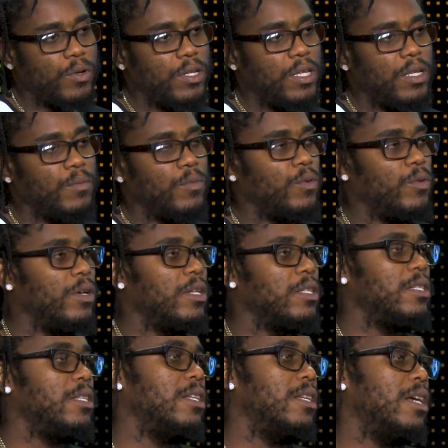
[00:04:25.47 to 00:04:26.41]

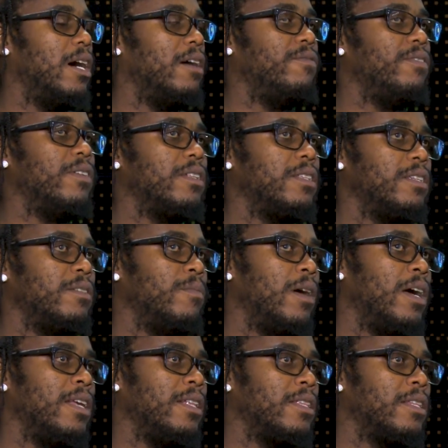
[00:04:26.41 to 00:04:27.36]
we're still affected
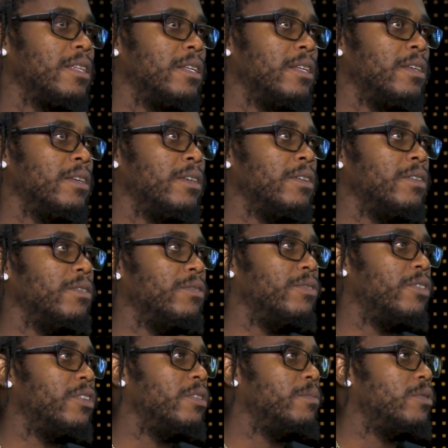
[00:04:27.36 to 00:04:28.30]
by it
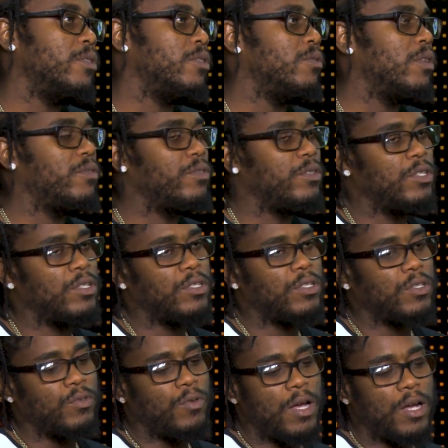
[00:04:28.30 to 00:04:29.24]
very much. We have to
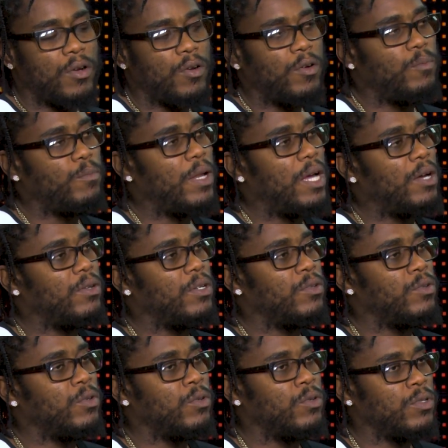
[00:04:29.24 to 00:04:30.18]
just go and comply with
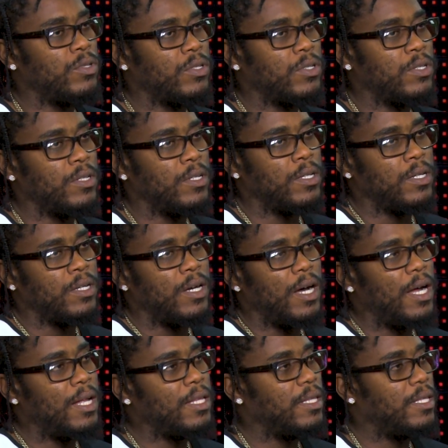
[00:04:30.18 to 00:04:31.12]
the rules
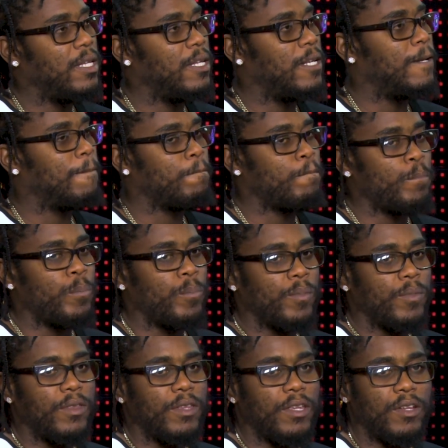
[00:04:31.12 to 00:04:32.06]
until,
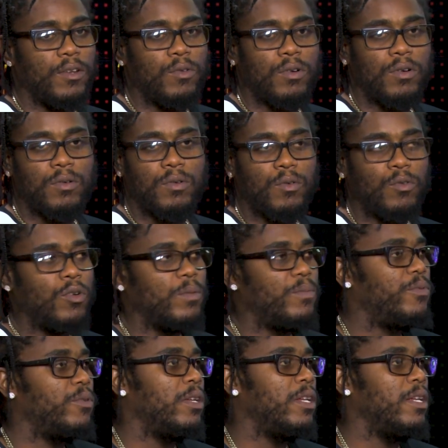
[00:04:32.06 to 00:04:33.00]
you know,
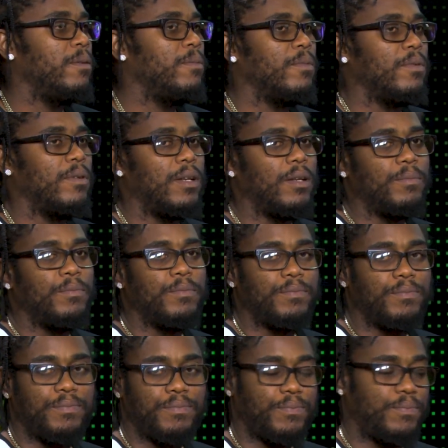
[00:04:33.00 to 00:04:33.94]
hopefully
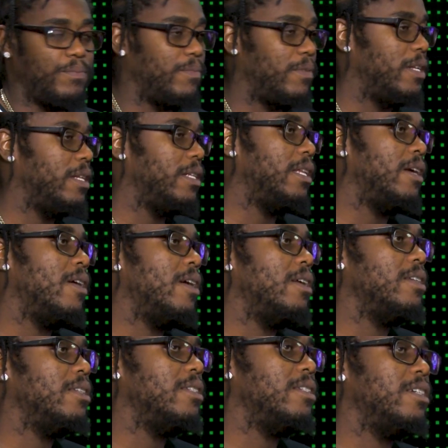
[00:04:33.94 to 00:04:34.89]
later
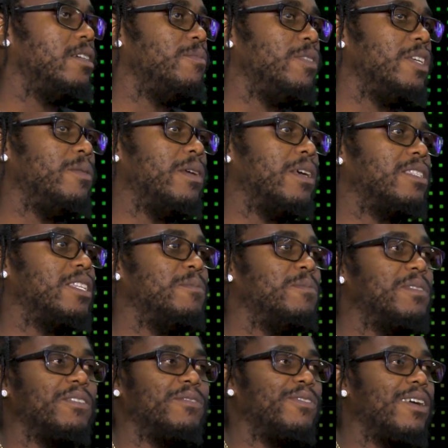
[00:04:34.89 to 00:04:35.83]
on this year, maybe as
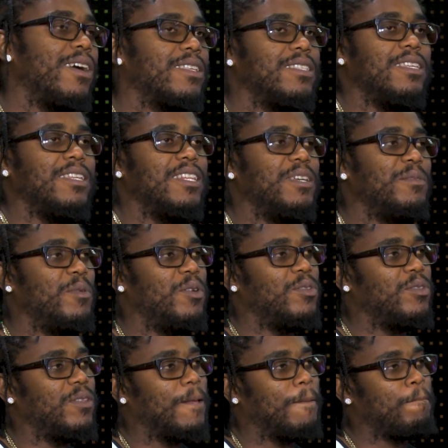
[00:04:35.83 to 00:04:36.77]
them say vaccine
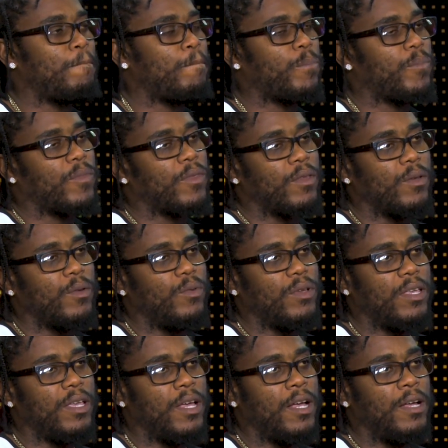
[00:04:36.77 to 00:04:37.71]
about,
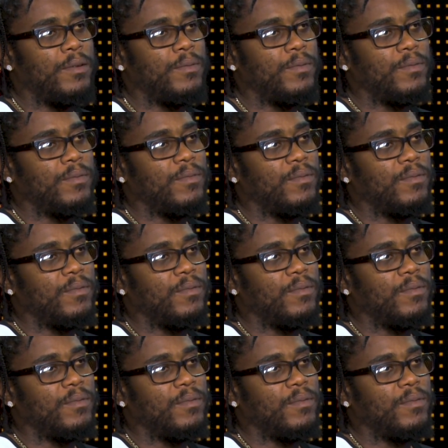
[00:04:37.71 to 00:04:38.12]
we can